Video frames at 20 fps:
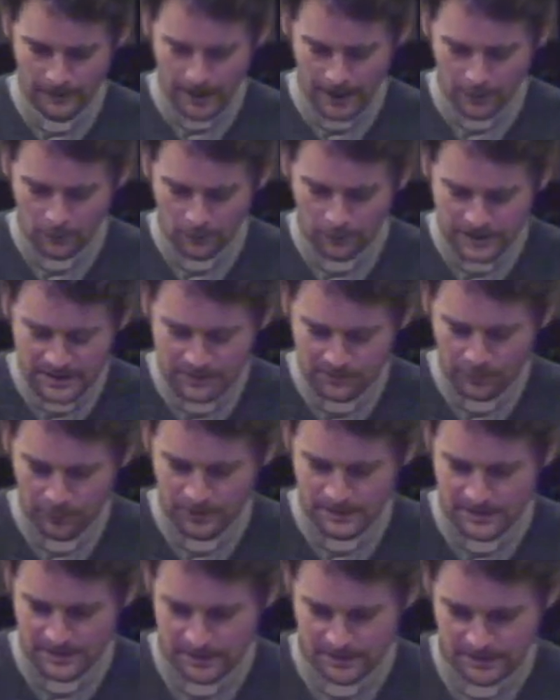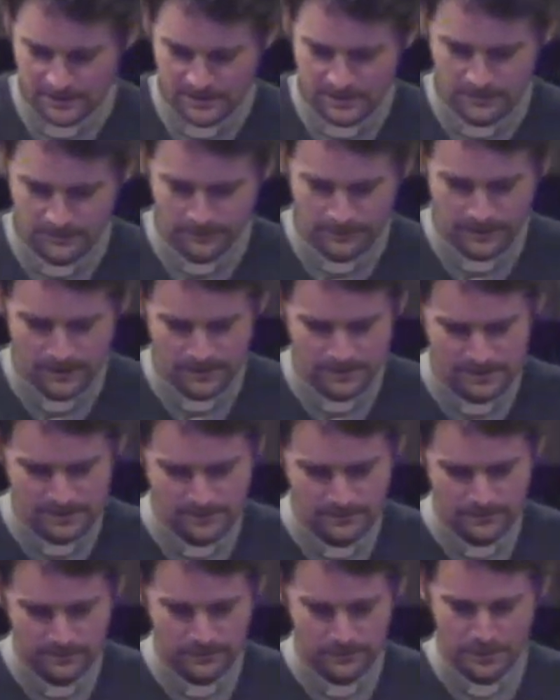And all this points us to
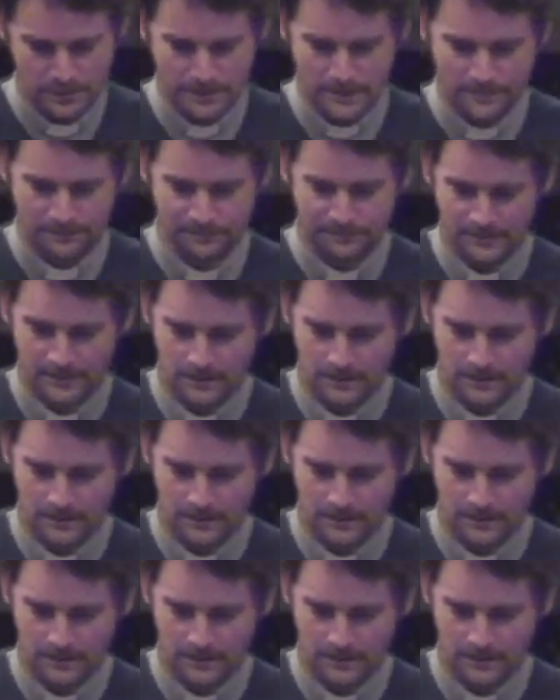verse 3.